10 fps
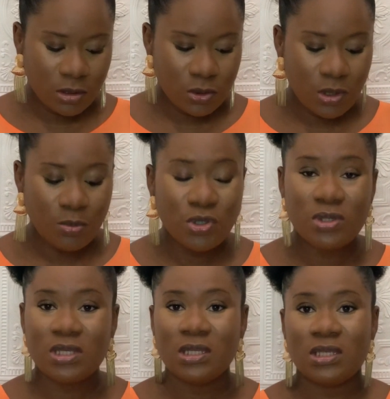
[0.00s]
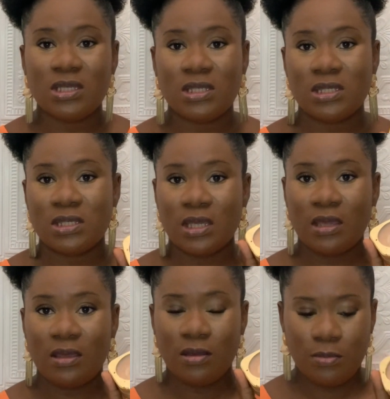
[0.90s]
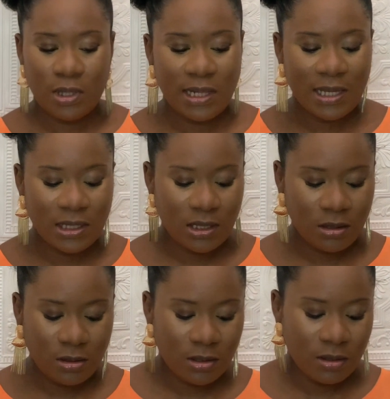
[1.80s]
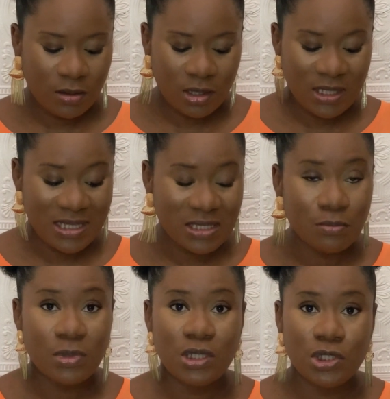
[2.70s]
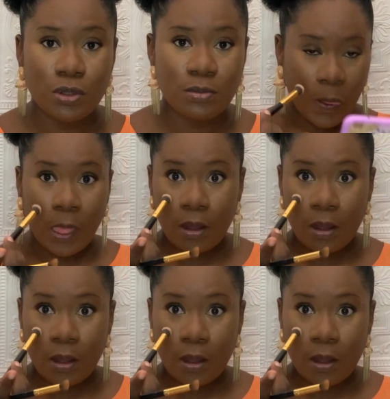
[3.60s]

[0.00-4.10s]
So I'm using this Milani, and that's a medium.